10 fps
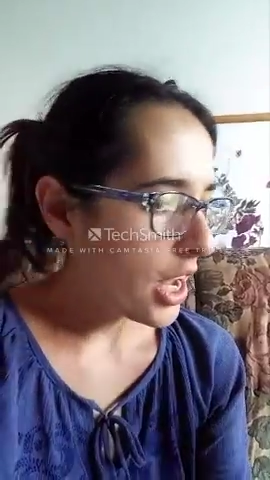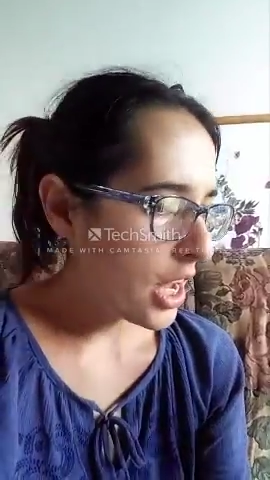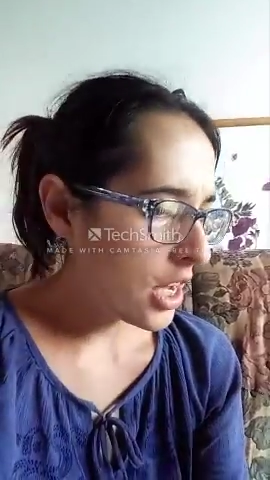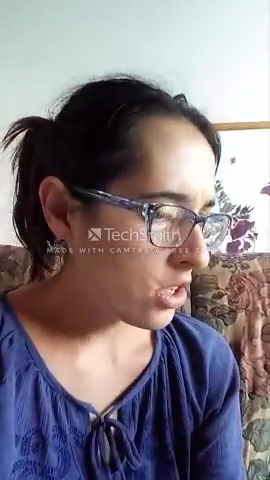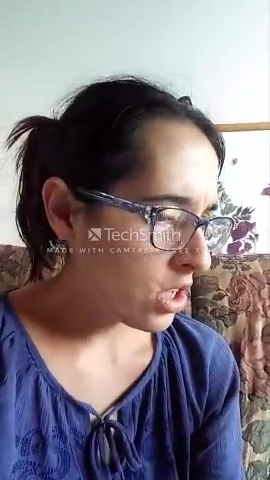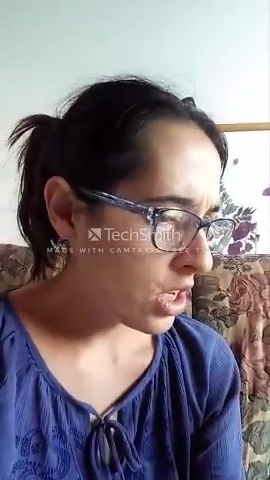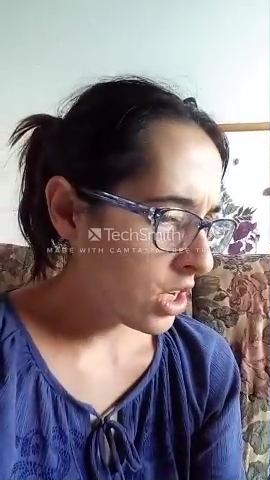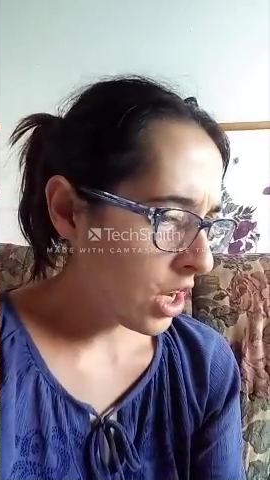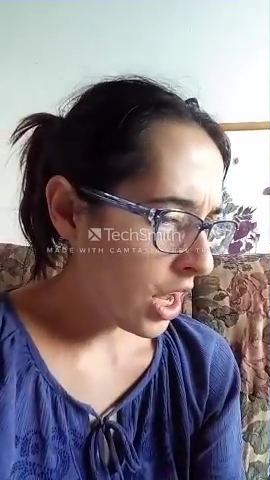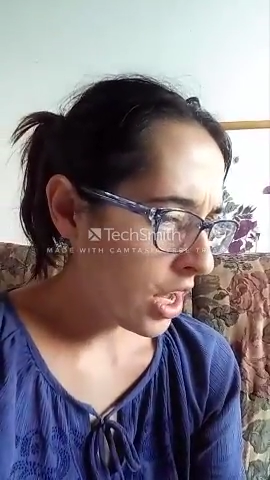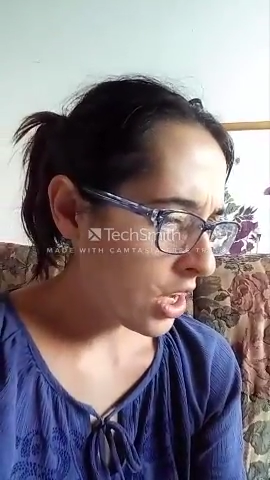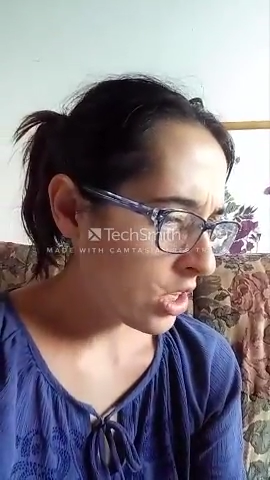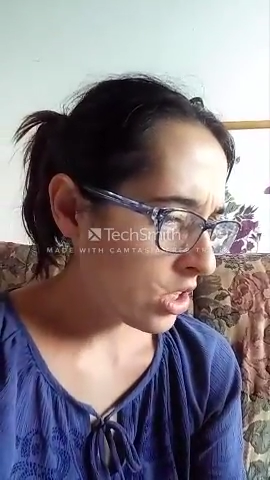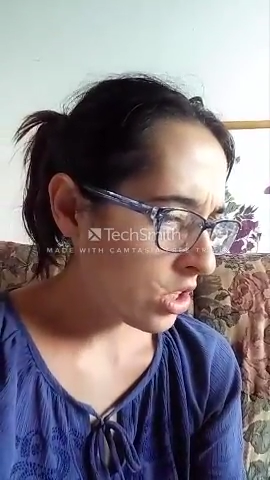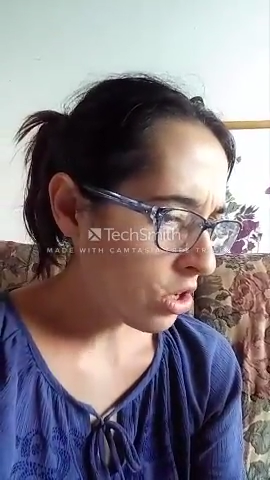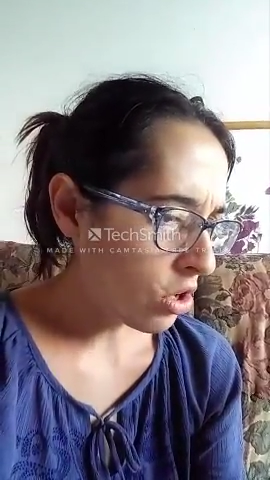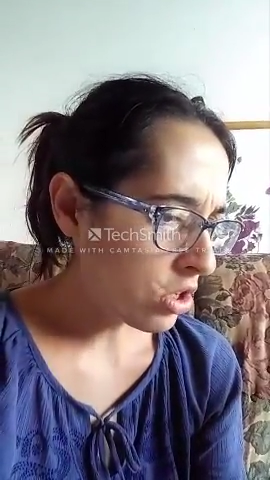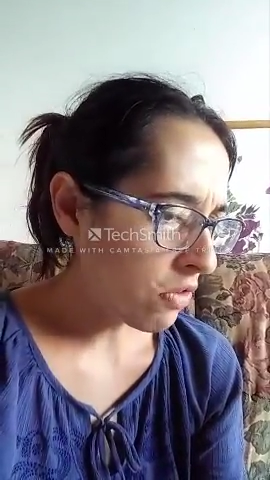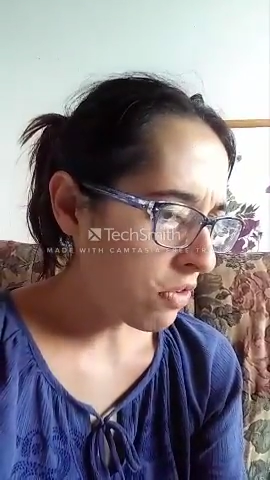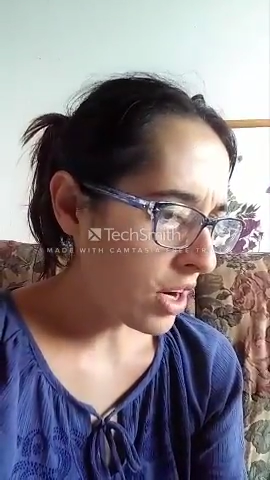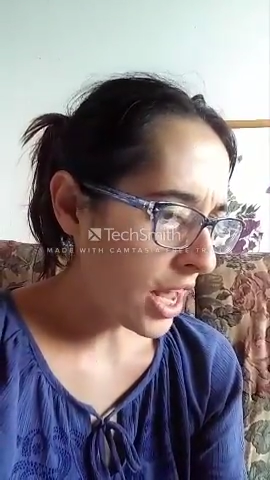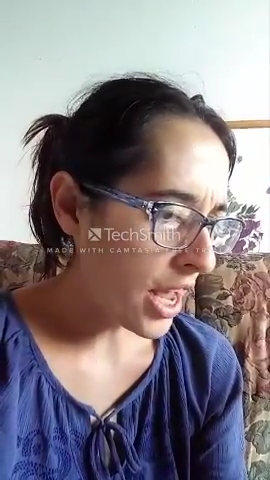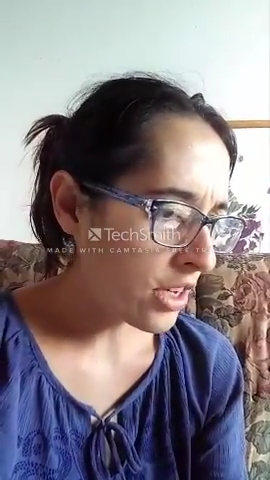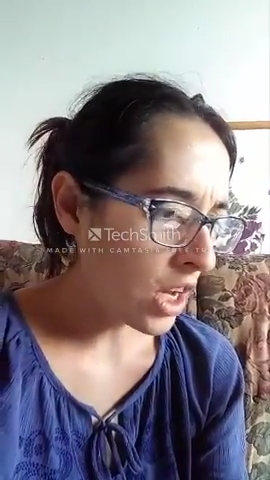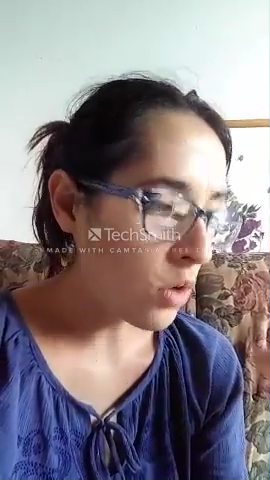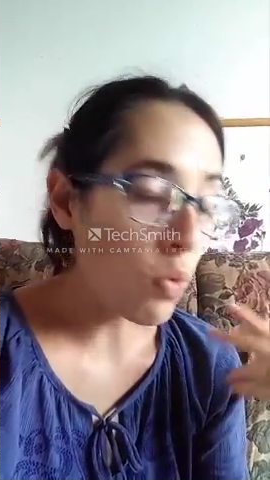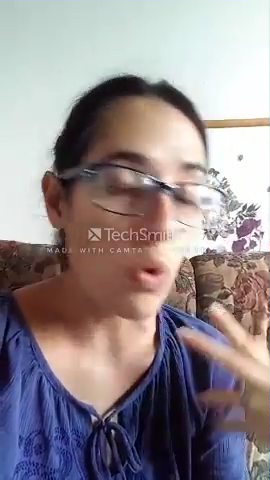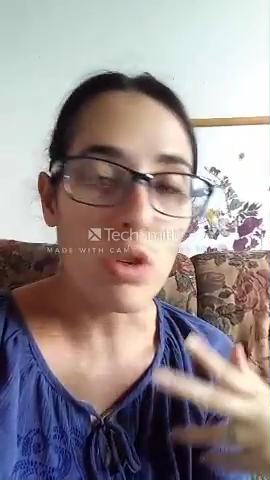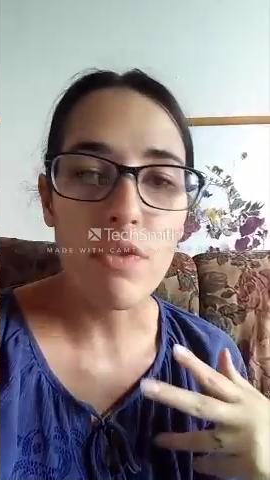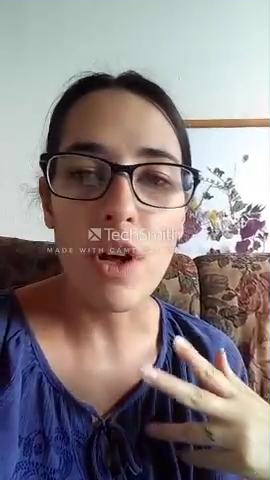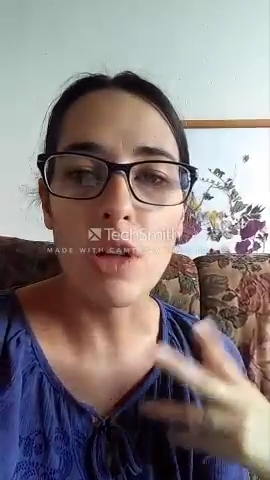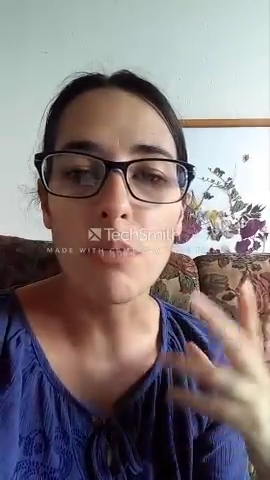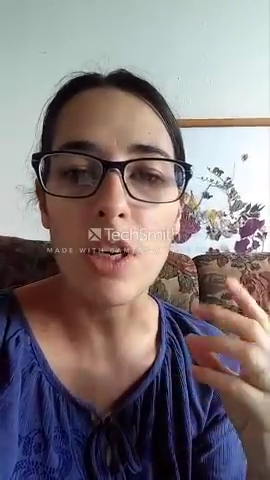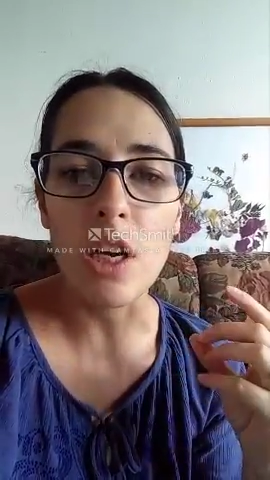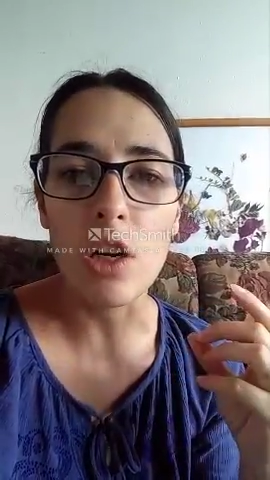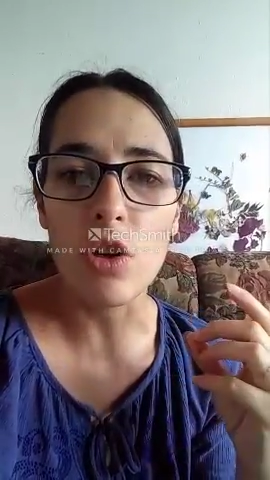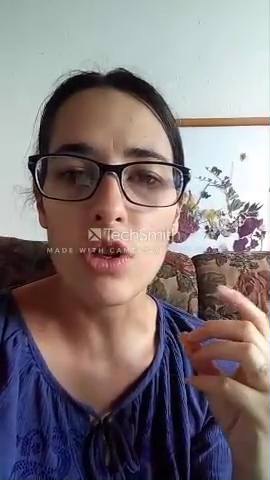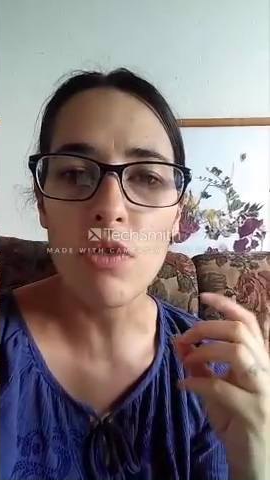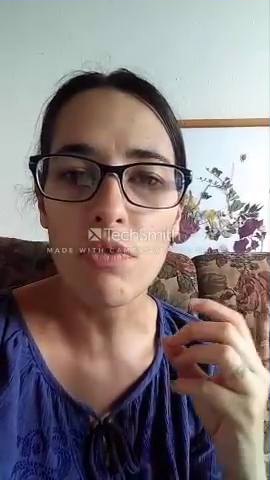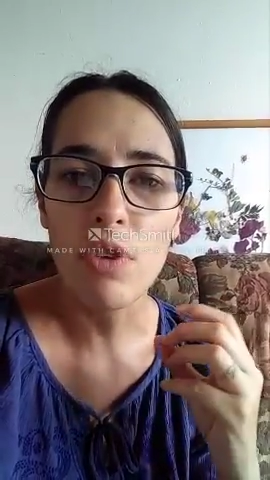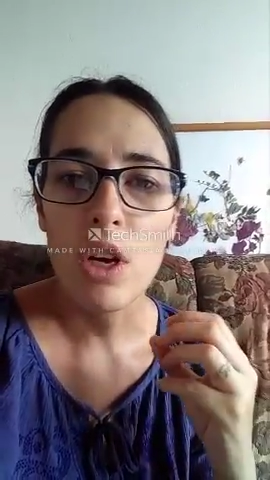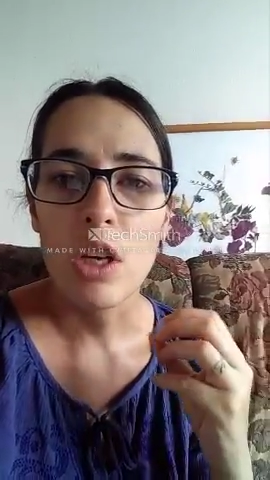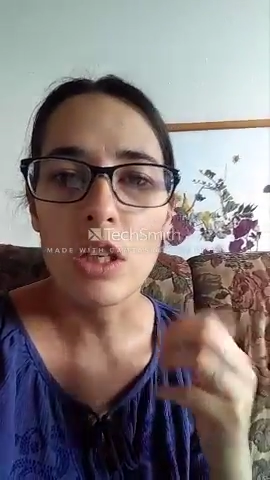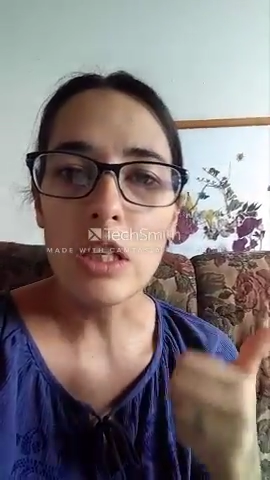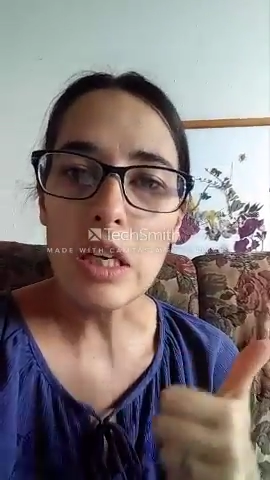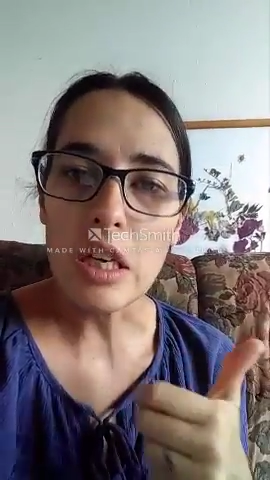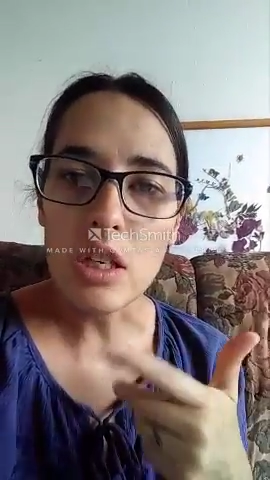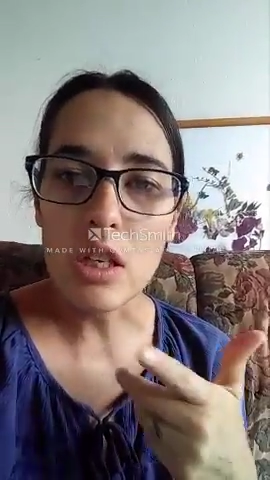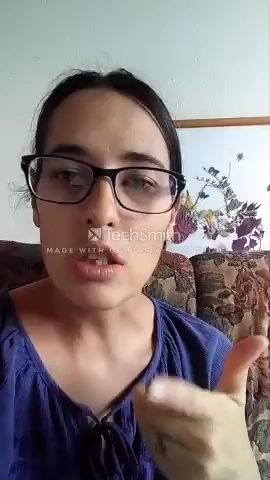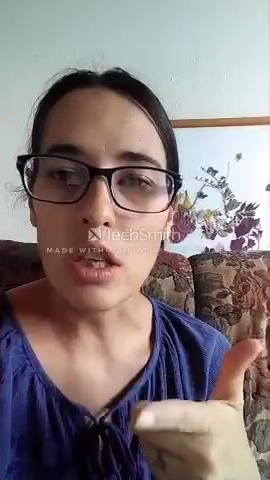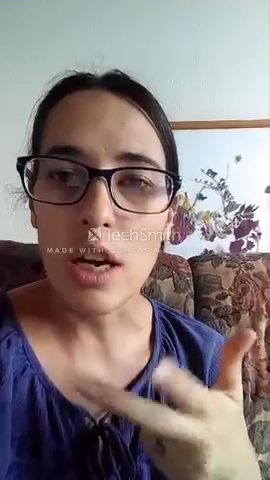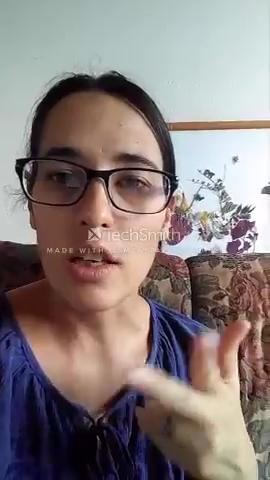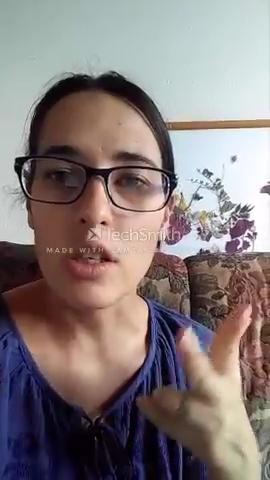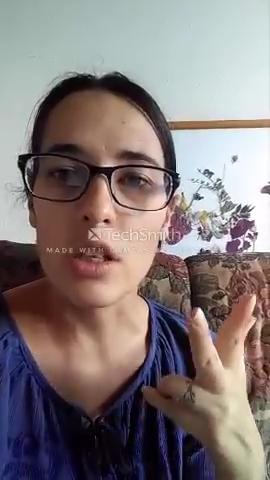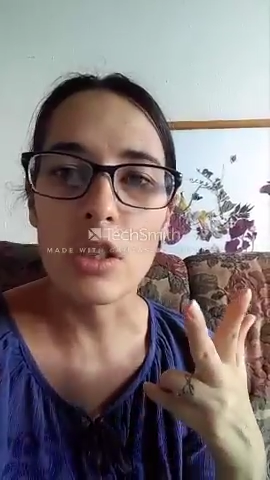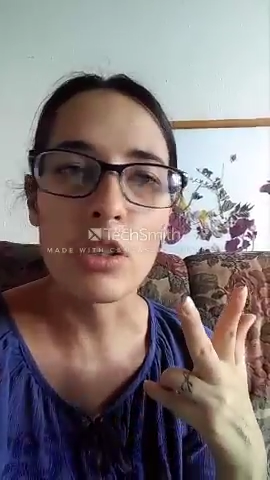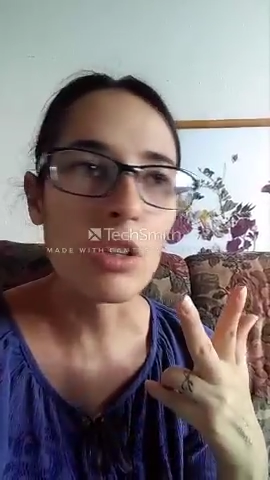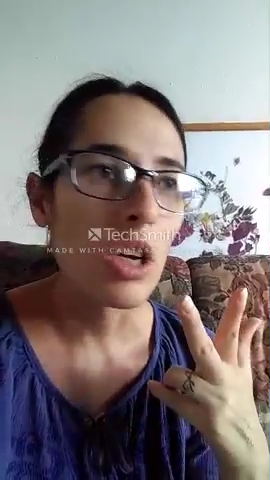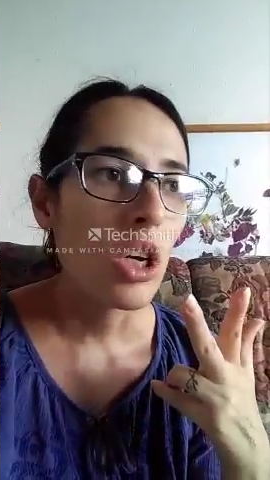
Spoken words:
and it has lots of land and waterfowl, meaning lots of geese and ducks and